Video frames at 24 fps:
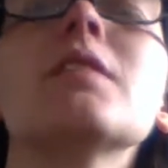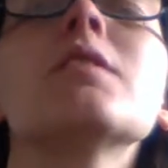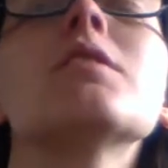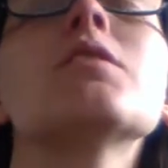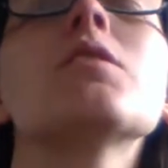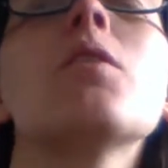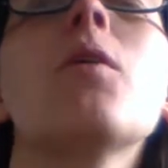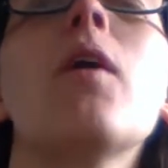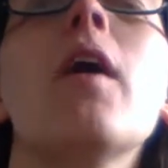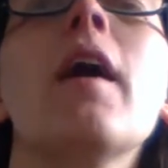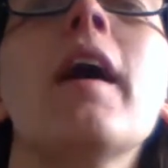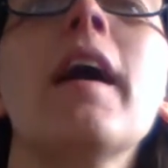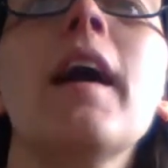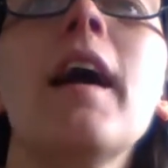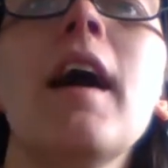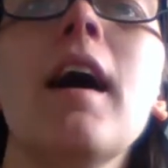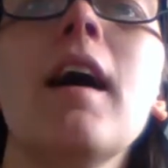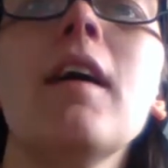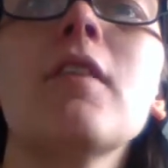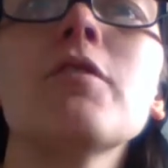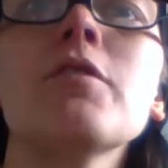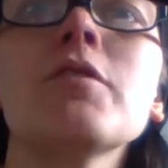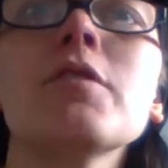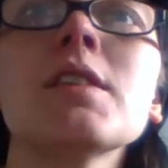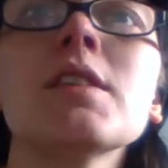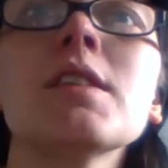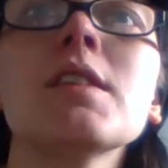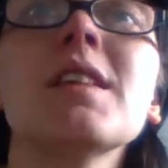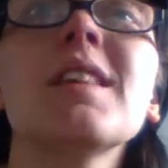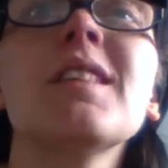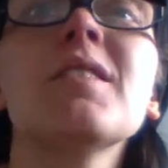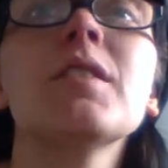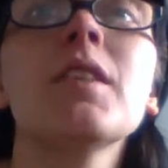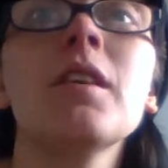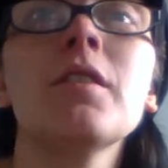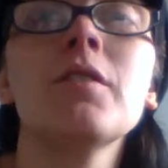So I have
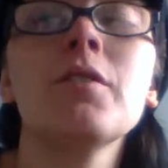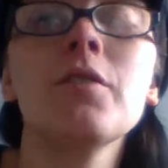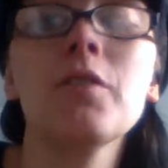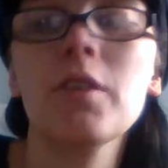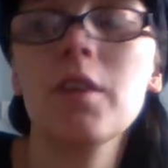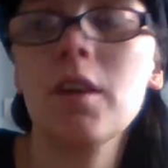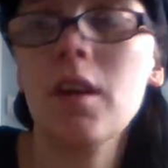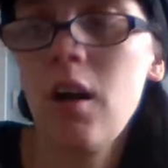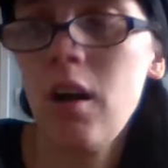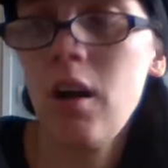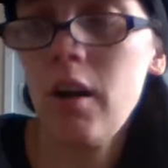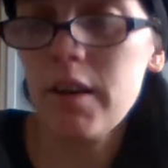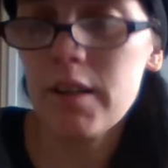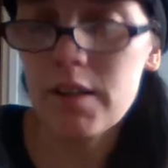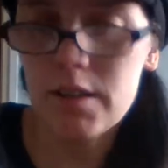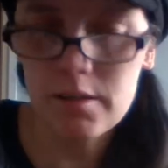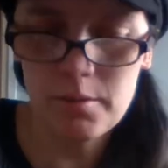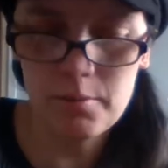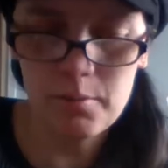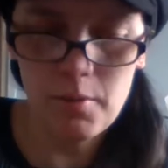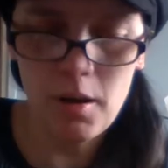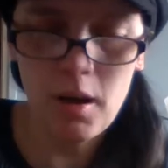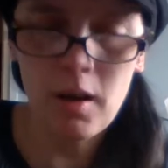received a free item.